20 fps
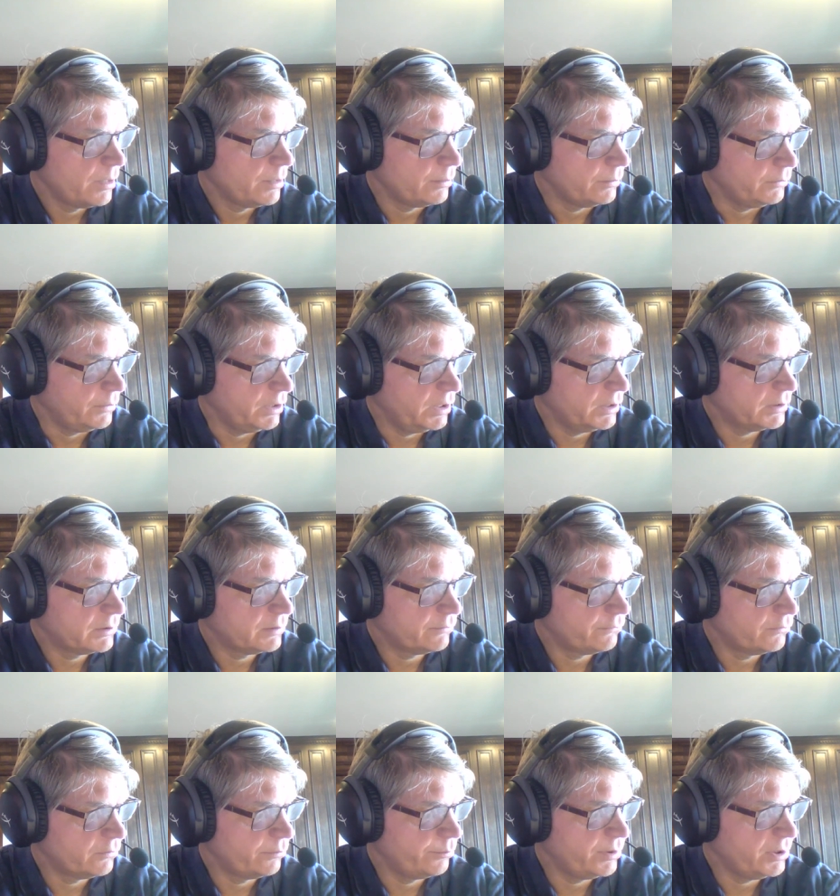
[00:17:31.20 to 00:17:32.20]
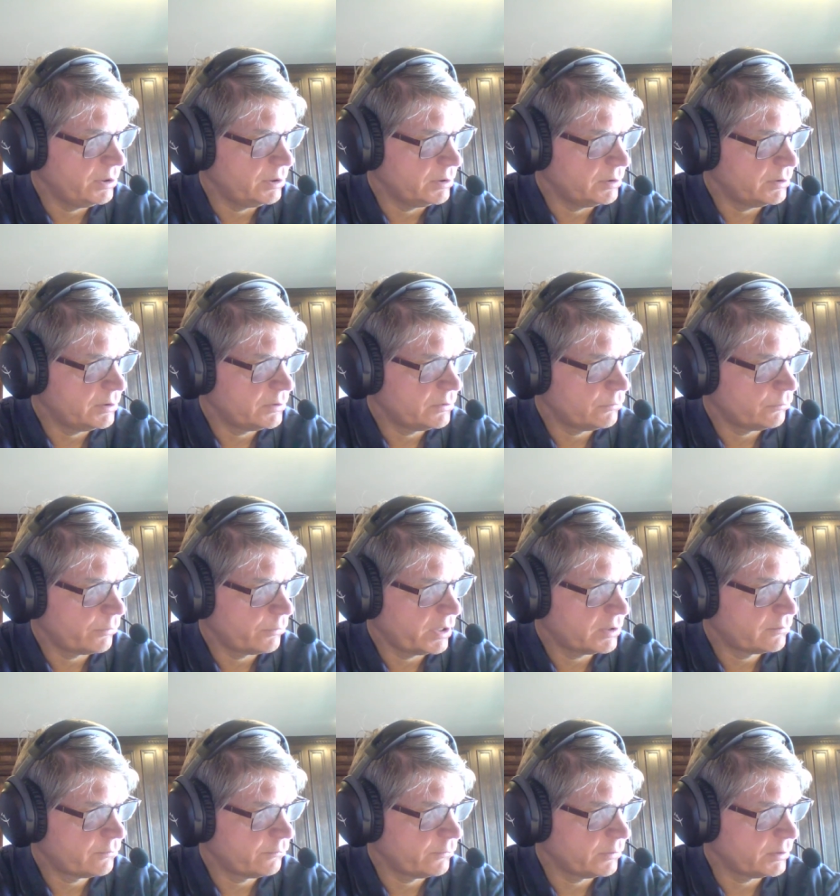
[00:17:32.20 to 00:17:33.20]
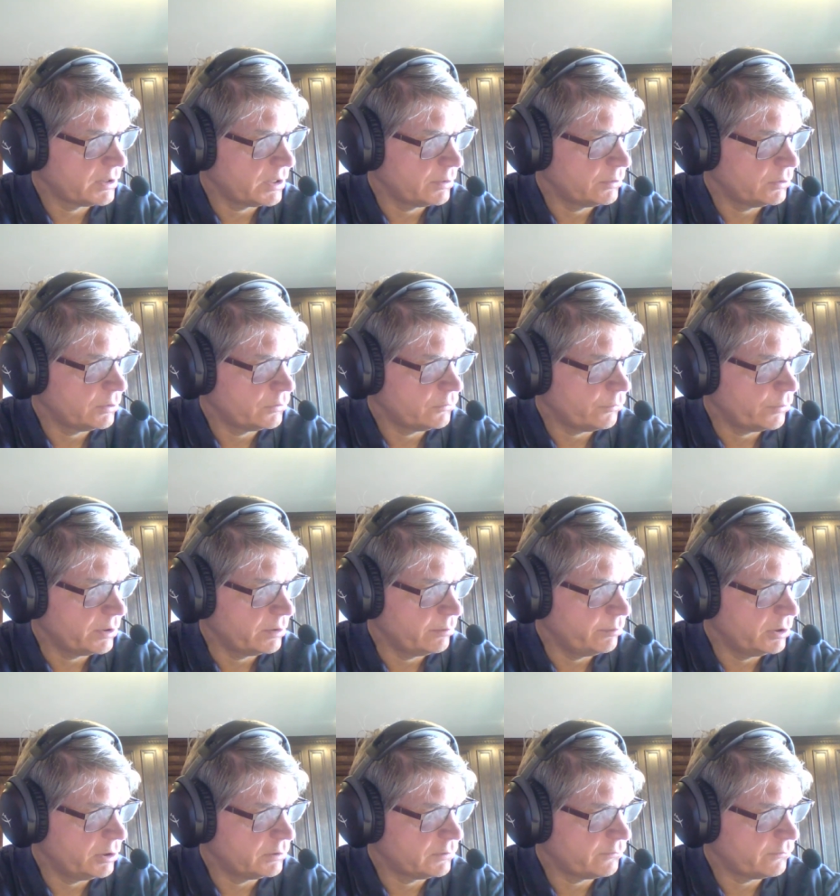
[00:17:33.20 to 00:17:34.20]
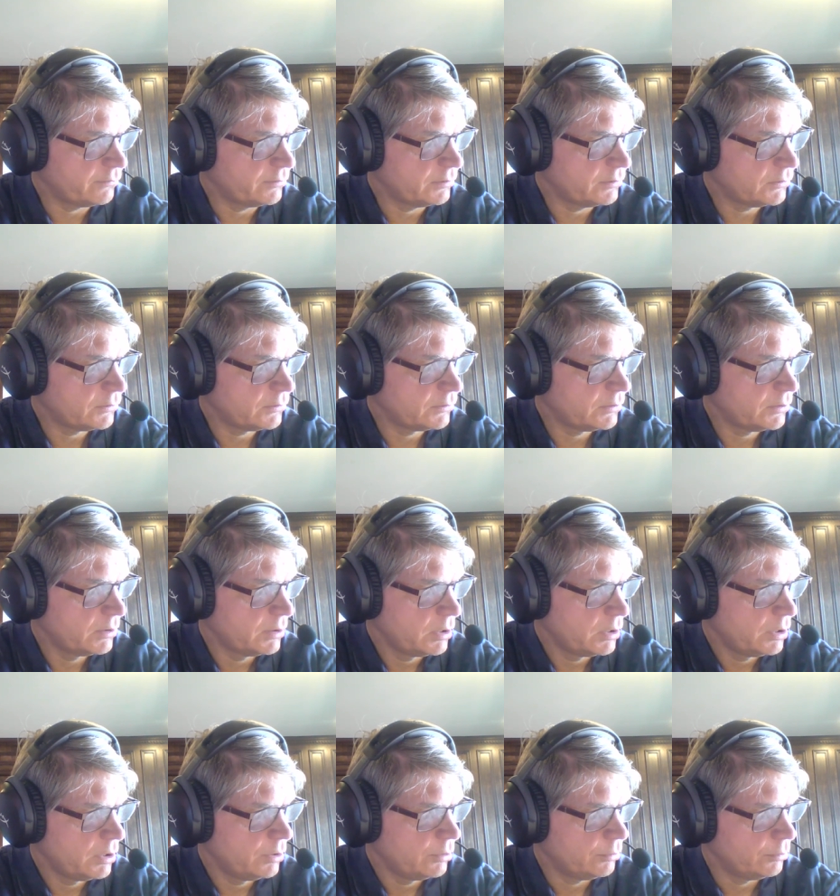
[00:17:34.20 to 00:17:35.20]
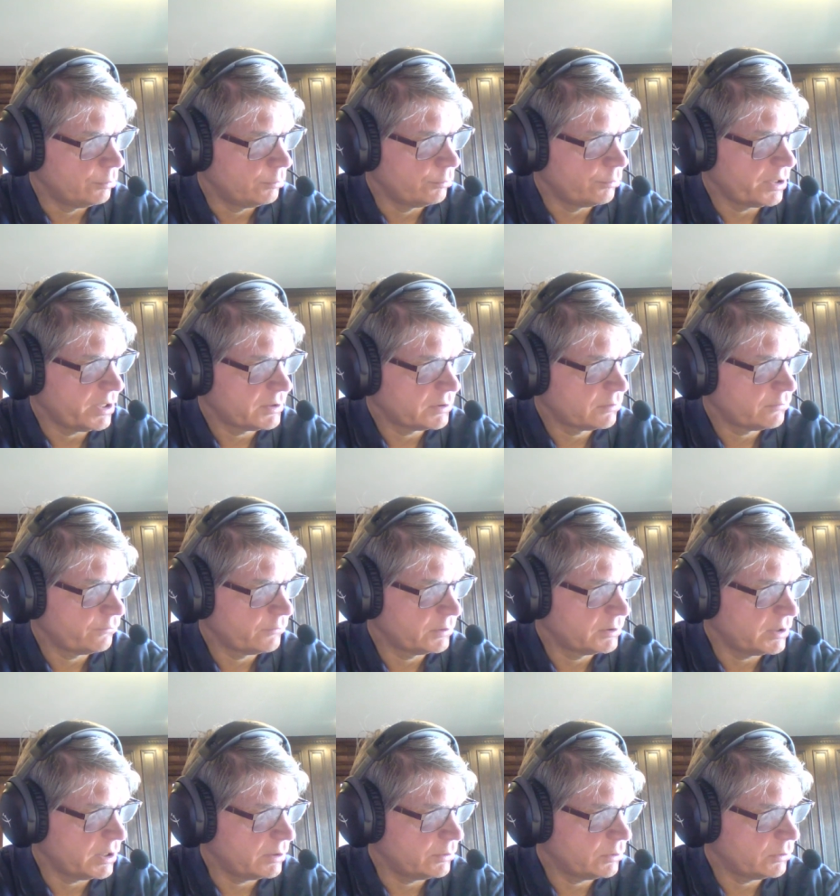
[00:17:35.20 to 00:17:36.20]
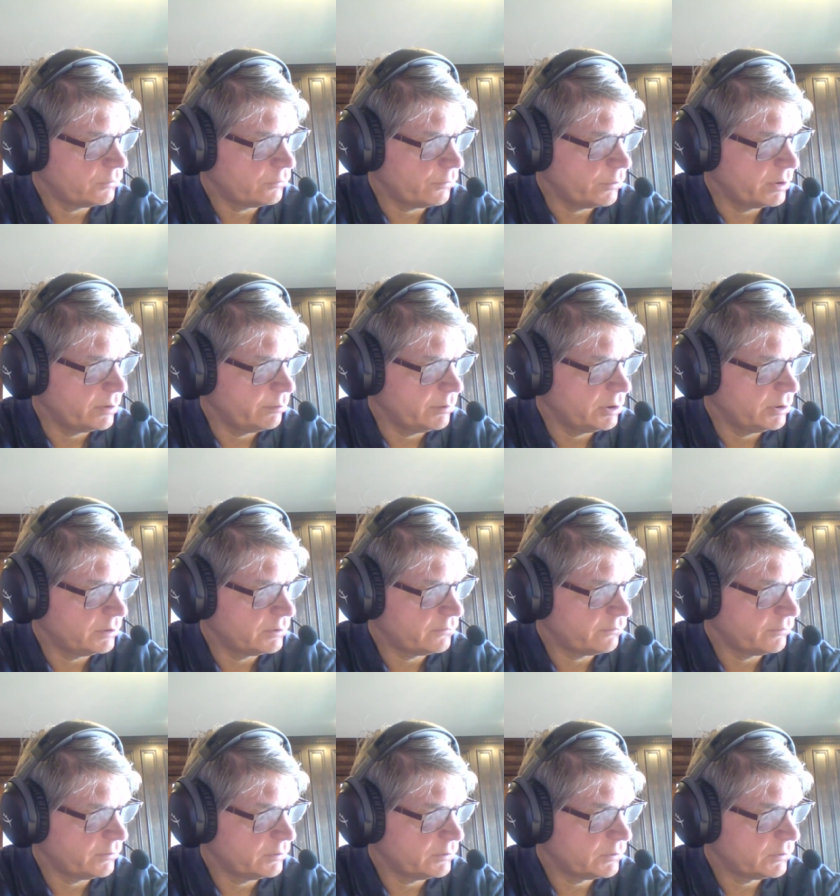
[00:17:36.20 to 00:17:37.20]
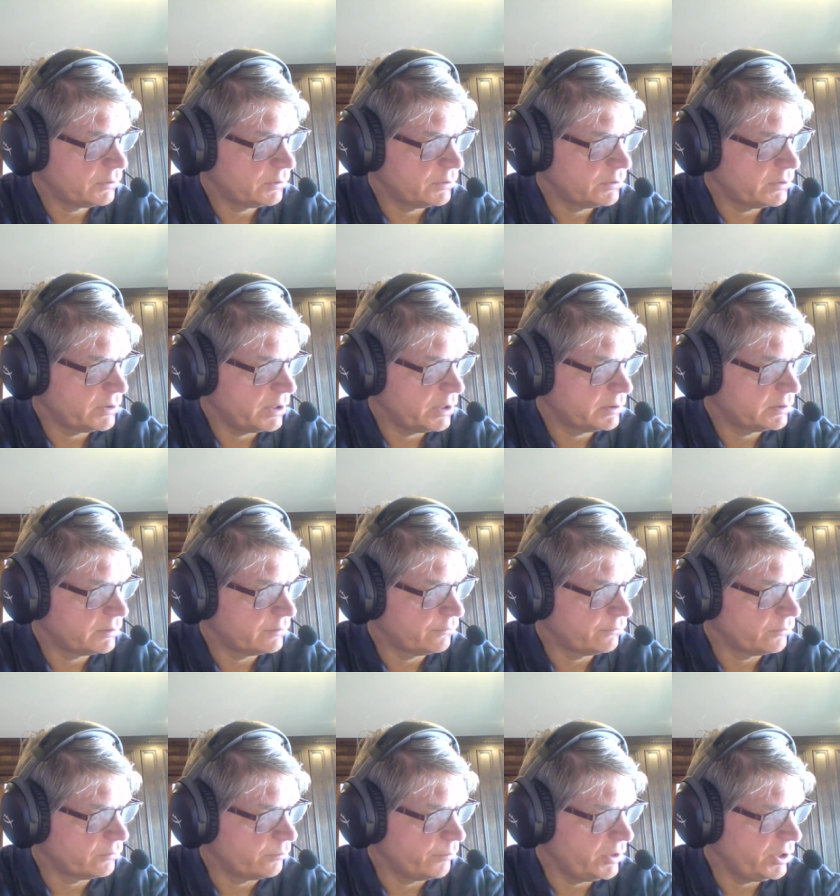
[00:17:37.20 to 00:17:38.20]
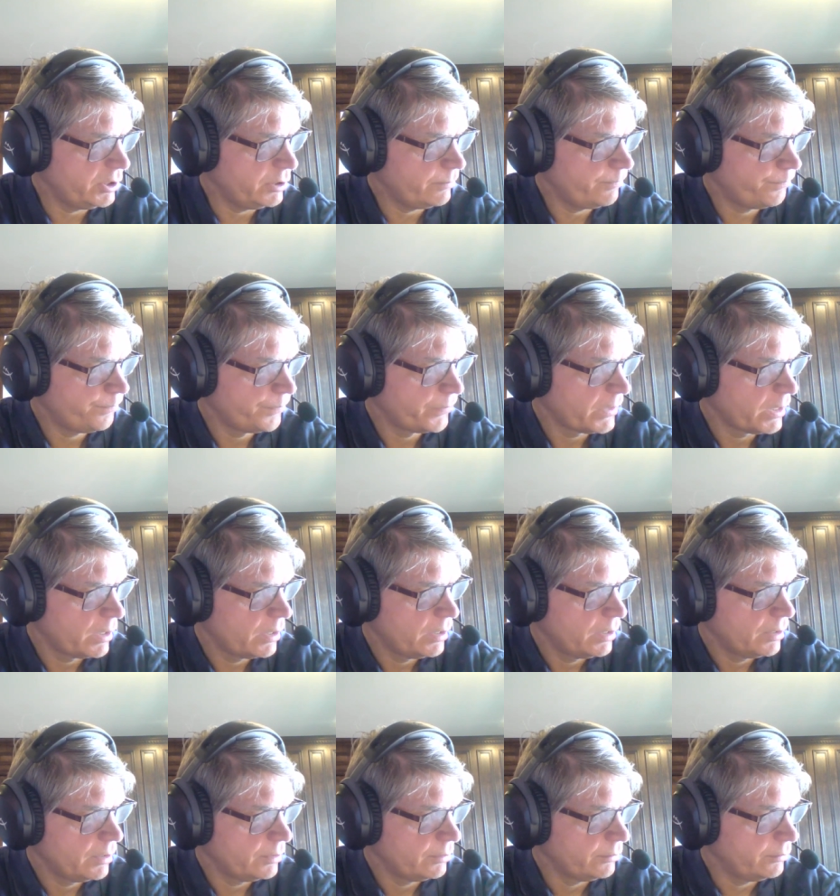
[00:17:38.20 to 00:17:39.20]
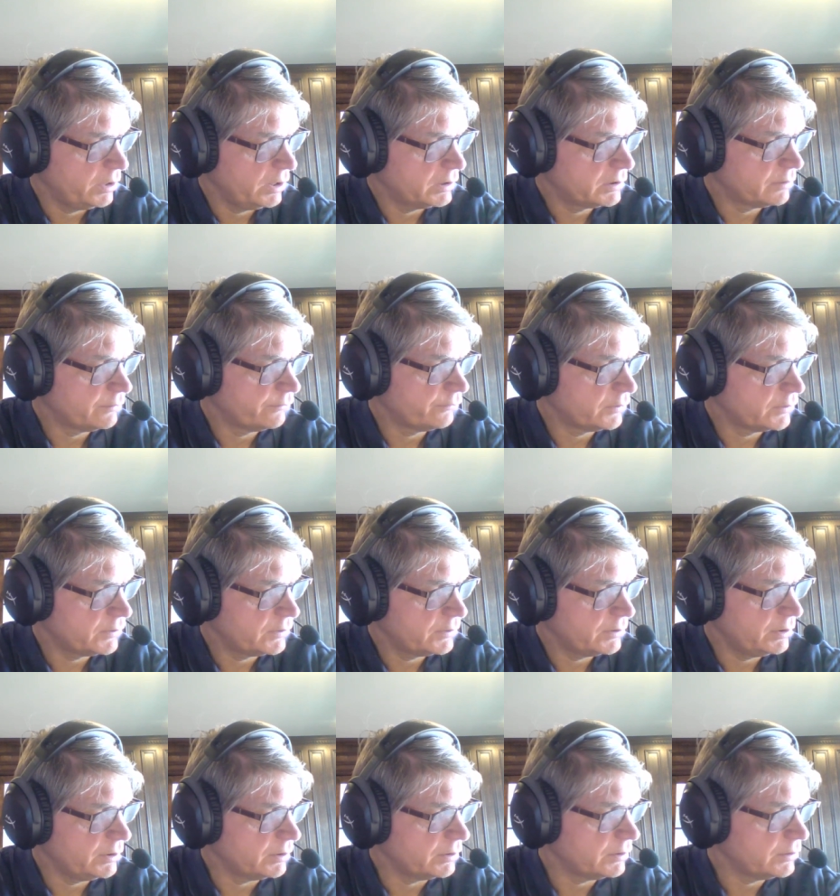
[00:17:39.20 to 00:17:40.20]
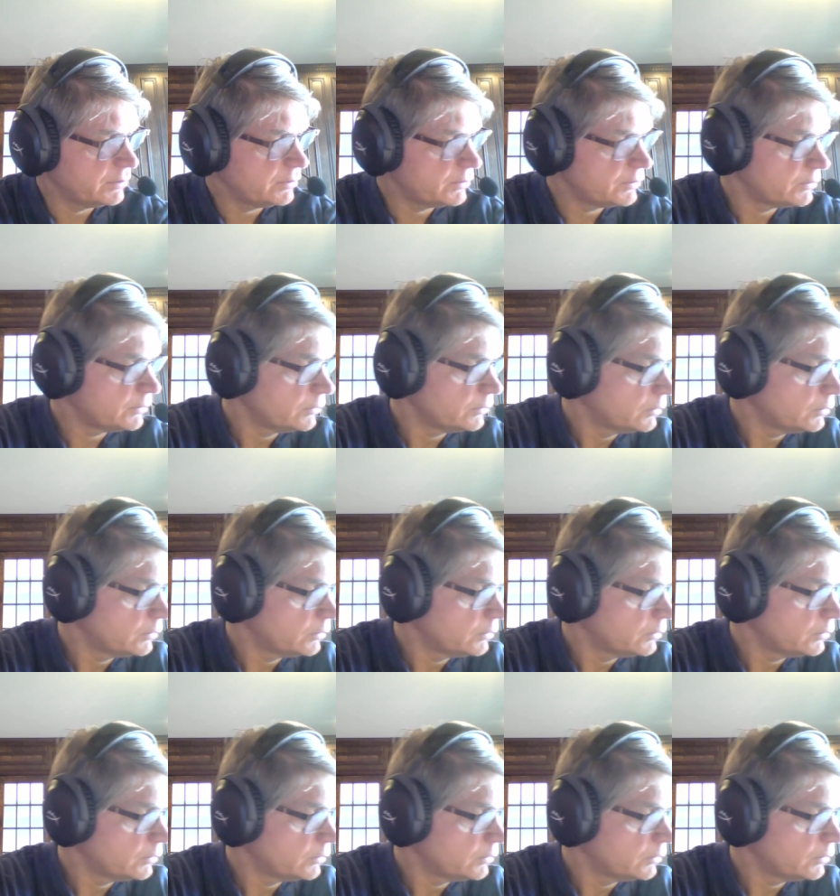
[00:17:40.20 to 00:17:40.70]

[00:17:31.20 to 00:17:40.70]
The answer for B is rest for 10 to 20 minutes first. Rest for 10 to 20 minutes first is the answer for B. The answer for C is